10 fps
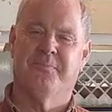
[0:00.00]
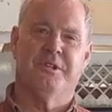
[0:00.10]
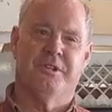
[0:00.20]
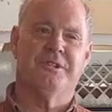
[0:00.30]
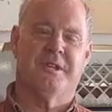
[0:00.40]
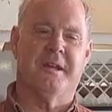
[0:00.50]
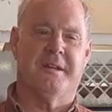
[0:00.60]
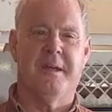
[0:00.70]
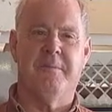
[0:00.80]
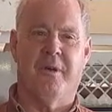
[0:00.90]
But you just got to
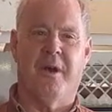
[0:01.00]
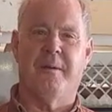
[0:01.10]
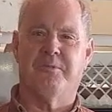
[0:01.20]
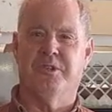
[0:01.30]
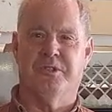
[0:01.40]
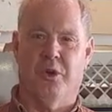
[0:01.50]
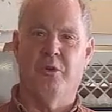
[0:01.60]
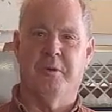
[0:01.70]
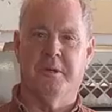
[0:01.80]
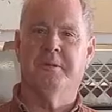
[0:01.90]
keep your options
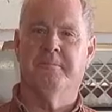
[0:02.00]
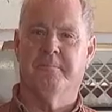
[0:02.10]
open.